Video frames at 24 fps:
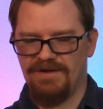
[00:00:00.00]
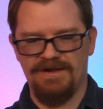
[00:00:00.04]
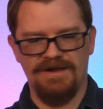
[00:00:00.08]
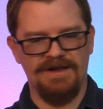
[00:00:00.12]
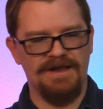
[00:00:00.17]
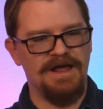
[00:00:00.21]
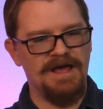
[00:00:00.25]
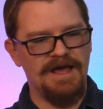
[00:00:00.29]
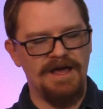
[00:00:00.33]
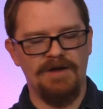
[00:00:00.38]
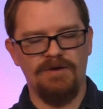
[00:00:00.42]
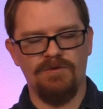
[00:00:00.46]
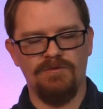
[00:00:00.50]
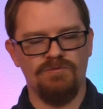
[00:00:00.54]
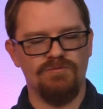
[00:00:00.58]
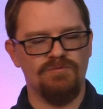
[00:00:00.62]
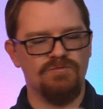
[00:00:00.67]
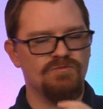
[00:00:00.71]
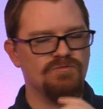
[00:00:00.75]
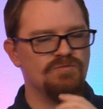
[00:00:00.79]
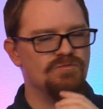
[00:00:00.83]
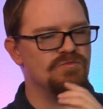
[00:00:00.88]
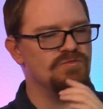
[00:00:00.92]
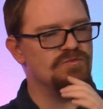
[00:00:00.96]
God
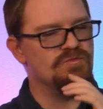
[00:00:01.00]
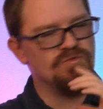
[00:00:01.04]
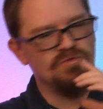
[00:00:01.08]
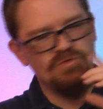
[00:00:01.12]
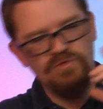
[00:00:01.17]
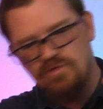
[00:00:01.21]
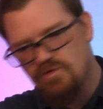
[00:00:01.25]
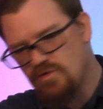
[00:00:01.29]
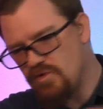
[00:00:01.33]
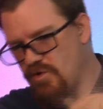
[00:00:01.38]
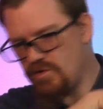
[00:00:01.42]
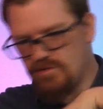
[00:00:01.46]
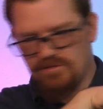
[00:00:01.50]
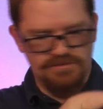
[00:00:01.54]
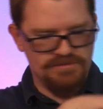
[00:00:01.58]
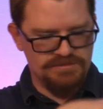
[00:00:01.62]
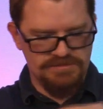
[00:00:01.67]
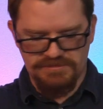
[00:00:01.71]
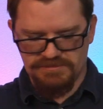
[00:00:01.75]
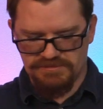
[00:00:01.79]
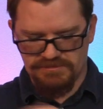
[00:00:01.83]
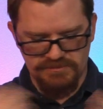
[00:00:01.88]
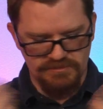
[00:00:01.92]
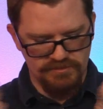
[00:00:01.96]
doesn't want us to live
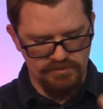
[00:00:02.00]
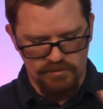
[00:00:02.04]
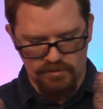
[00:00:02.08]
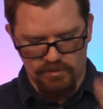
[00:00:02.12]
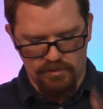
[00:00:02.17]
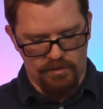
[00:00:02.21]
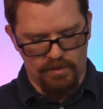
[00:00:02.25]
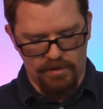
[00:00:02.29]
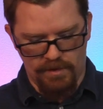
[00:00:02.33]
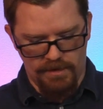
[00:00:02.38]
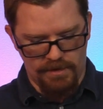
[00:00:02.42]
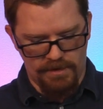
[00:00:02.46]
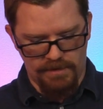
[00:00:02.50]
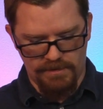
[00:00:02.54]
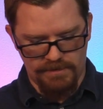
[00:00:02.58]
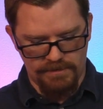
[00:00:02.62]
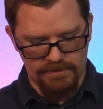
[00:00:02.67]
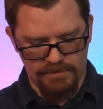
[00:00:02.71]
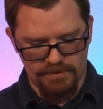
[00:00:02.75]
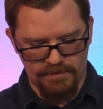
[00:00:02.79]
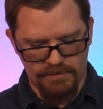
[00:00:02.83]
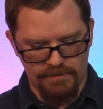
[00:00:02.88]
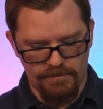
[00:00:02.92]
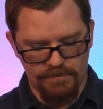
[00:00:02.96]
in
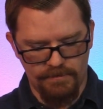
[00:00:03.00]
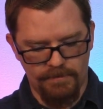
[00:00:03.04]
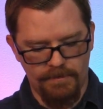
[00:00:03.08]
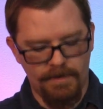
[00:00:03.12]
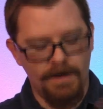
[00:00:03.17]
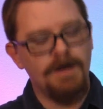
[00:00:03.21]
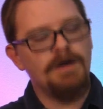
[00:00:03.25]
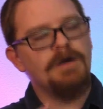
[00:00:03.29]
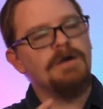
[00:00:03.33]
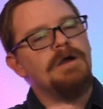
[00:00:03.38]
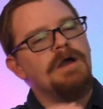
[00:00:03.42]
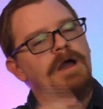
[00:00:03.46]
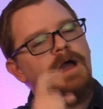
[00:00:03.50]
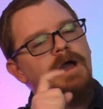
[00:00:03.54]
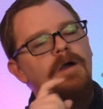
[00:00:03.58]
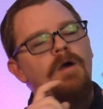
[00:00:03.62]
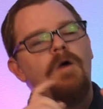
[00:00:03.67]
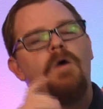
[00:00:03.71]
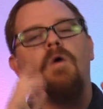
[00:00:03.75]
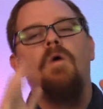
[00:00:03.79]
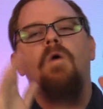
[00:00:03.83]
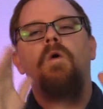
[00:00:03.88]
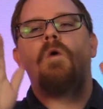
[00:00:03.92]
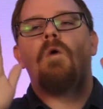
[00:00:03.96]
condemnation,
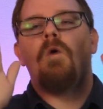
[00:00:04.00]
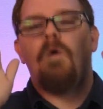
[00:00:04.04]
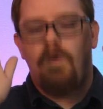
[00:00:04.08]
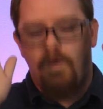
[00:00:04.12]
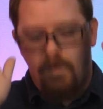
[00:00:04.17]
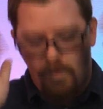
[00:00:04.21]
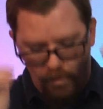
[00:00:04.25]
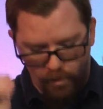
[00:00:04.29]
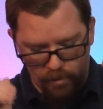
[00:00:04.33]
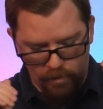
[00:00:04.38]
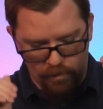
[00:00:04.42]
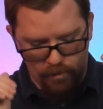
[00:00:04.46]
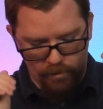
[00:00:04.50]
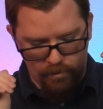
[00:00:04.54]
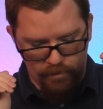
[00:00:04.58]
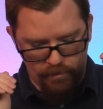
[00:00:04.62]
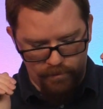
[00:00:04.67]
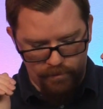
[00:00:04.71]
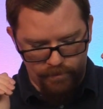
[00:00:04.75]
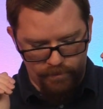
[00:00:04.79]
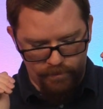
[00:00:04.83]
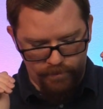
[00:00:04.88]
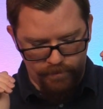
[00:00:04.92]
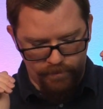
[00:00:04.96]
so He gave
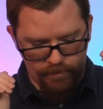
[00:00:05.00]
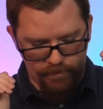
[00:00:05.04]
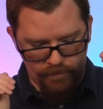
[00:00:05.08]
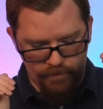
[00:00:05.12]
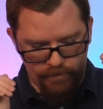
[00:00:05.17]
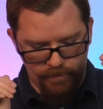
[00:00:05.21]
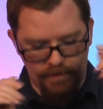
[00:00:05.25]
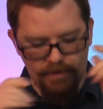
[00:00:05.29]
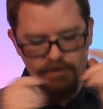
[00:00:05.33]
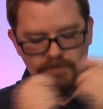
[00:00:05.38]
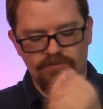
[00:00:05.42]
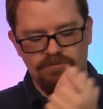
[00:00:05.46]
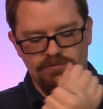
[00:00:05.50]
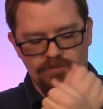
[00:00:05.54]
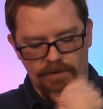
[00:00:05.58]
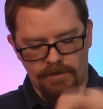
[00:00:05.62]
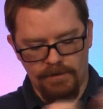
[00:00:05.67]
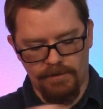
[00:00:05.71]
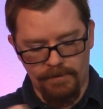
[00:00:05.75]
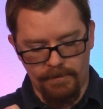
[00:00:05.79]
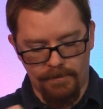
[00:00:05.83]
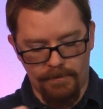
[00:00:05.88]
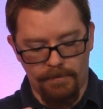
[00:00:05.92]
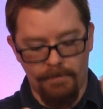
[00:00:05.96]
us the hope
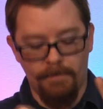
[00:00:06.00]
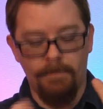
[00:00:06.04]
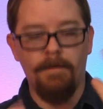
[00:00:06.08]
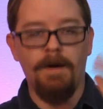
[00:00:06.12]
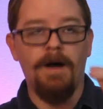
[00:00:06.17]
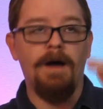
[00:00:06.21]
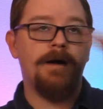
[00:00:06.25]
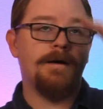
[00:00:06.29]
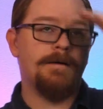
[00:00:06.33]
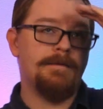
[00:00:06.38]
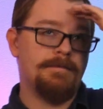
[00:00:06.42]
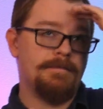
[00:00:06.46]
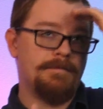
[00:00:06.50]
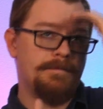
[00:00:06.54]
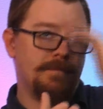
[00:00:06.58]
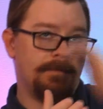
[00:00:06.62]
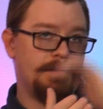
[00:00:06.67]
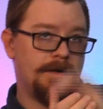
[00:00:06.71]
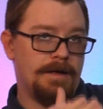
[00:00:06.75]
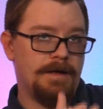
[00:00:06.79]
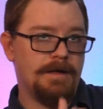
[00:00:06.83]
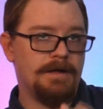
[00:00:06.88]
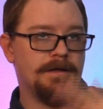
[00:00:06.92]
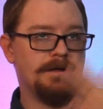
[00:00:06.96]
of
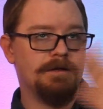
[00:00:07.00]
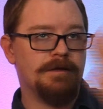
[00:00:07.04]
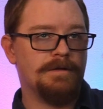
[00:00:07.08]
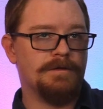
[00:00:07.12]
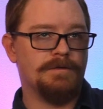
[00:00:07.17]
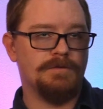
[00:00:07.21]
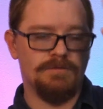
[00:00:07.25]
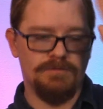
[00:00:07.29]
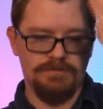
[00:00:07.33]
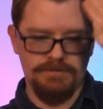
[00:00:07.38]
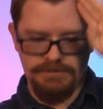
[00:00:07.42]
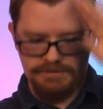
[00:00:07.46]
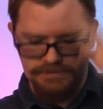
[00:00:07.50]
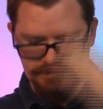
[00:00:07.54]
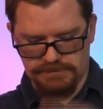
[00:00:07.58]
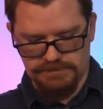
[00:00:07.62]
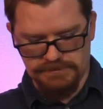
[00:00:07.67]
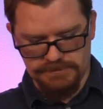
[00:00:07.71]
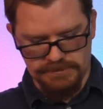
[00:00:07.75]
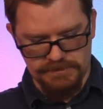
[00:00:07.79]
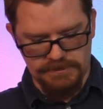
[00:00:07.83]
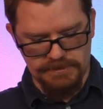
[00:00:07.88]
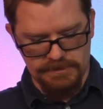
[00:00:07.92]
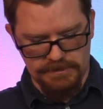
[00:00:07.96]
salvation when we
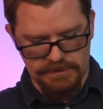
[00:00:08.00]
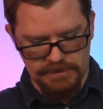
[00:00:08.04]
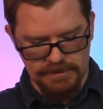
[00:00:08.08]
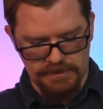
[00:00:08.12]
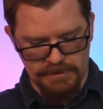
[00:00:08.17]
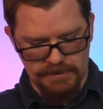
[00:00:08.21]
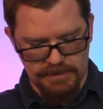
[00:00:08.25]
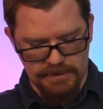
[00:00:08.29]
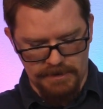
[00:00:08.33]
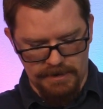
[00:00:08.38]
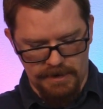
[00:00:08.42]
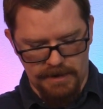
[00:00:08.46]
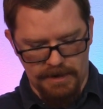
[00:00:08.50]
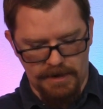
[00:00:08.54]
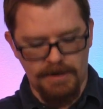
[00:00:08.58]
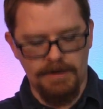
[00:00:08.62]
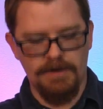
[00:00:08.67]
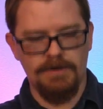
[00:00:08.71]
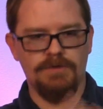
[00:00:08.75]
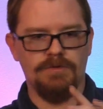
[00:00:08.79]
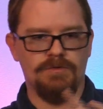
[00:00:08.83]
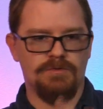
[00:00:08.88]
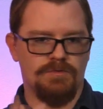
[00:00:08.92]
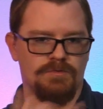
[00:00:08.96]
believe in
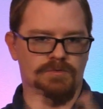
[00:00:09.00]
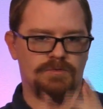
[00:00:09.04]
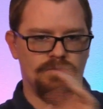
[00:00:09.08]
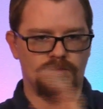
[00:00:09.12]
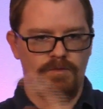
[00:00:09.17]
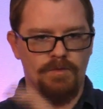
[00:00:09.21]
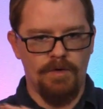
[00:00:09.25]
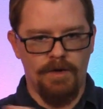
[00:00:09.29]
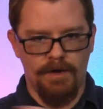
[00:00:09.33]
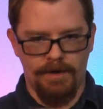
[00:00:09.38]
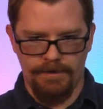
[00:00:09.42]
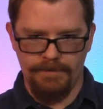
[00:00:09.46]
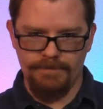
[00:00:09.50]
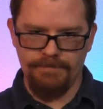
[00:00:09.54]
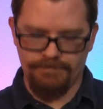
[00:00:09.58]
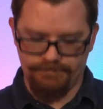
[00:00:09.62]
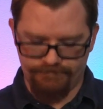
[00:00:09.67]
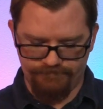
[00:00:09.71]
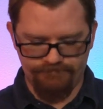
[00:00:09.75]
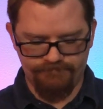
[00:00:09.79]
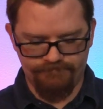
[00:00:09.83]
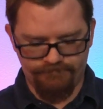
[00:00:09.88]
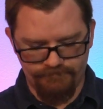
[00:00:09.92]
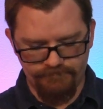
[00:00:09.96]
Jesus Christ,
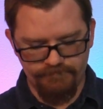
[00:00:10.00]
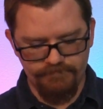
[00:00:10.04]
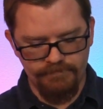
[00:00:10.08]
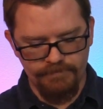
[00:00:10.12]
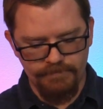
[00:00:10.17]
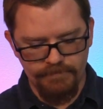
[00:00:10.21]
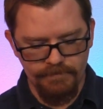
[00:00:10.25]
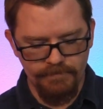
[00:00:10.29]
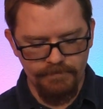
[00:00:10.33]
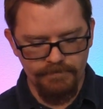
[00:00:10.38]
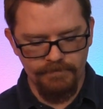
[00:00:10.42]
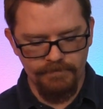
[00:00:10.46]
His Son.